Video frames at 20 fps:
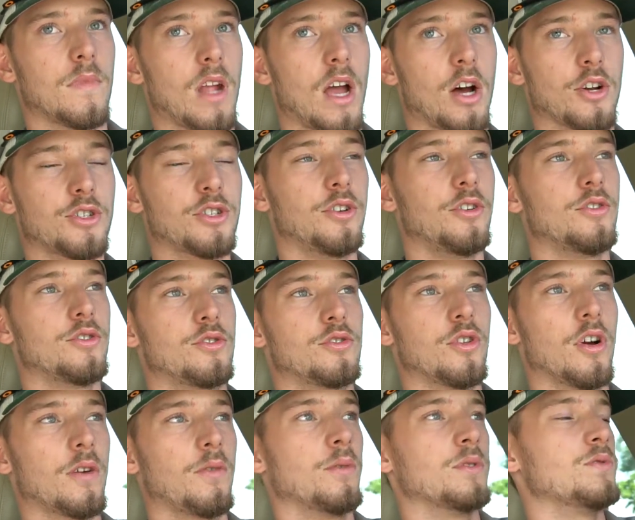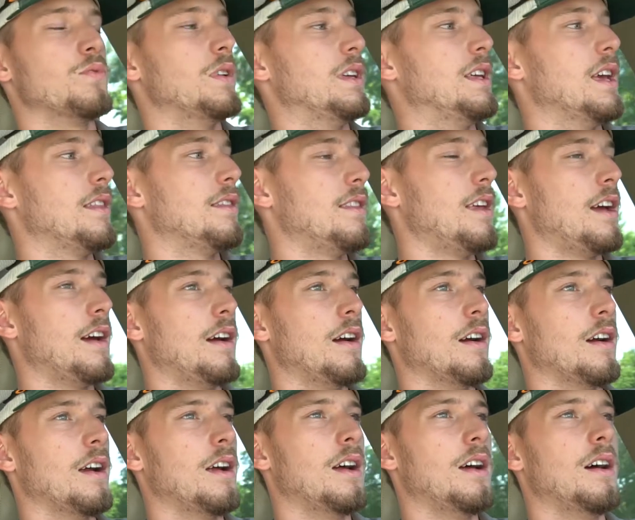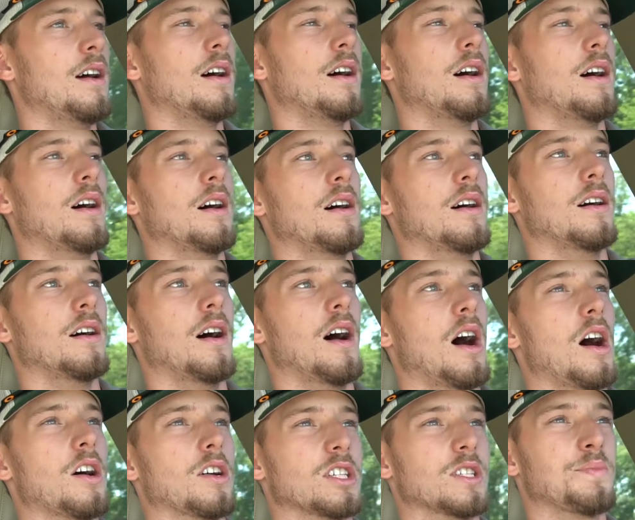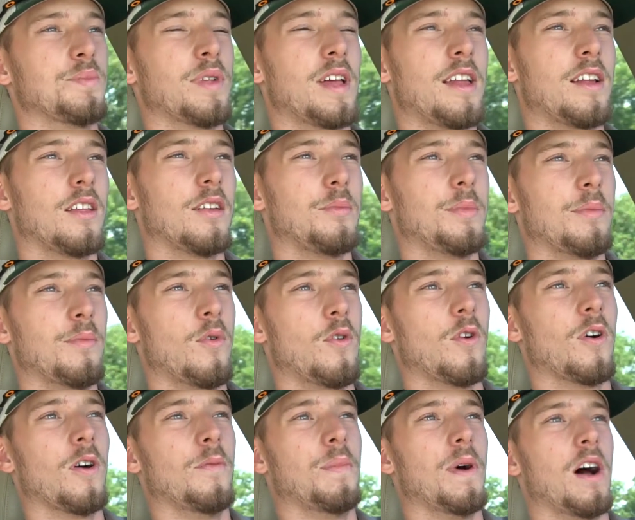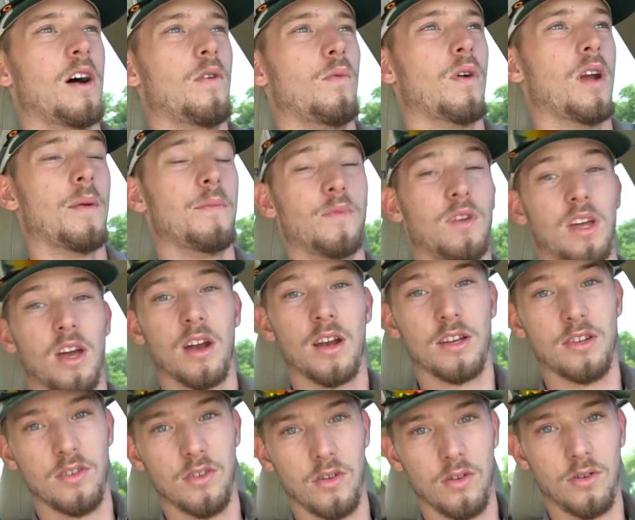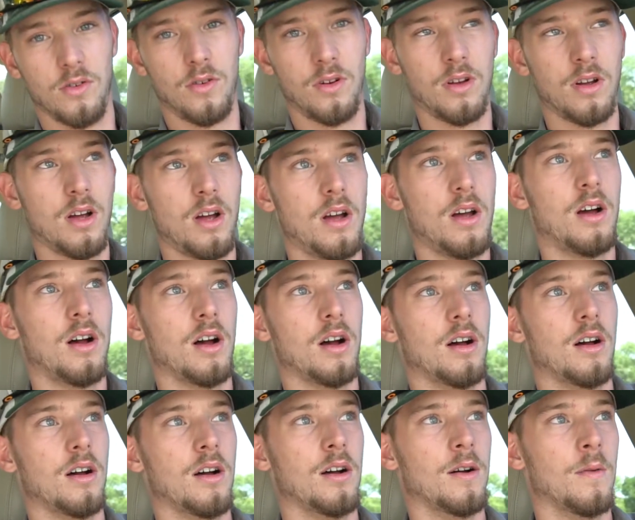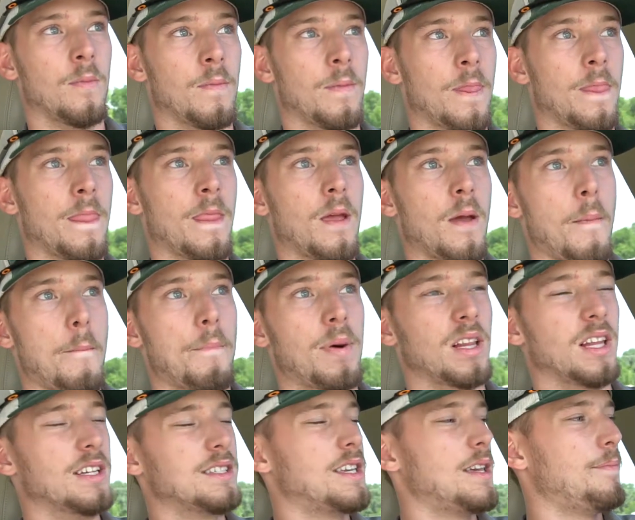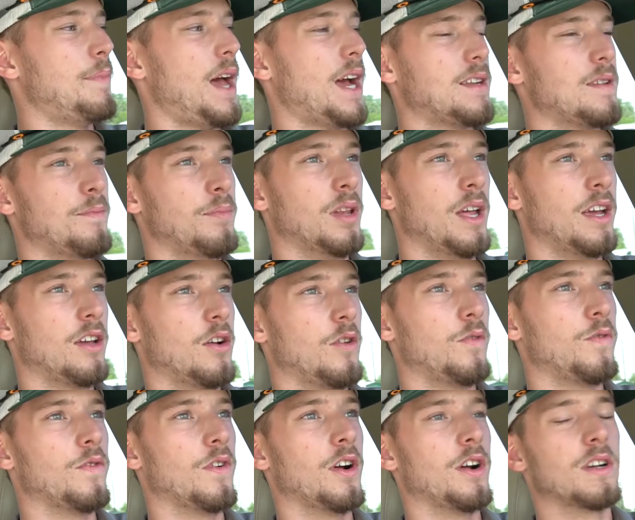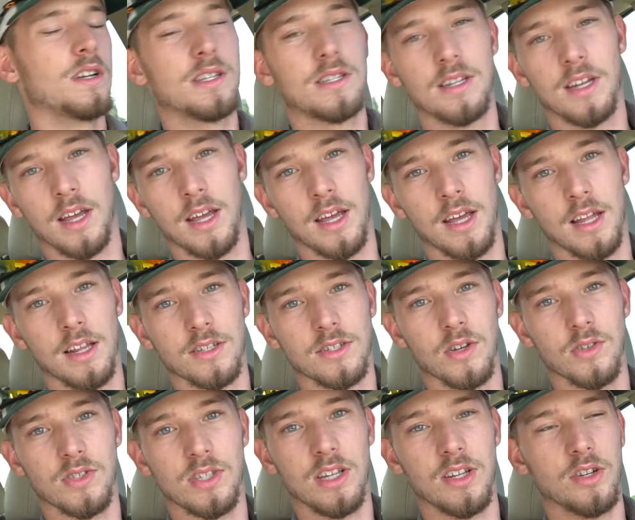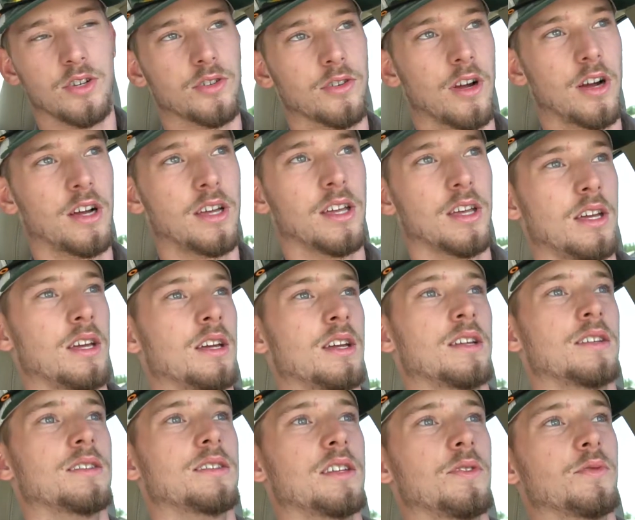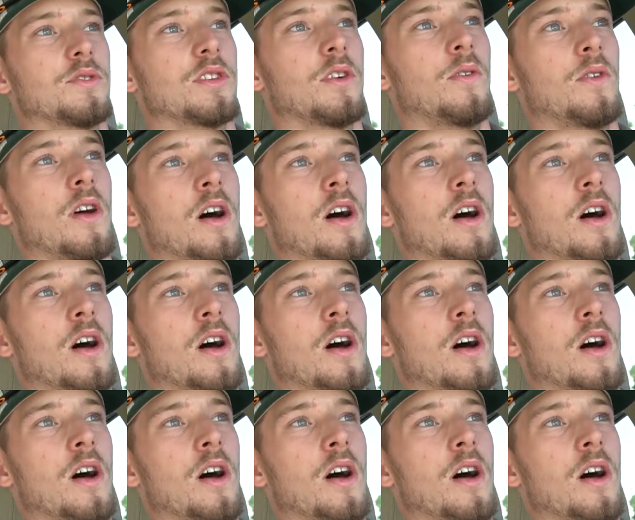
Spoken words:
I'll show you the truck once we get there. I'll explain a little bit more about what I'm gonna do, but let's get back to Blanco first, and let's go see the truck and see what's going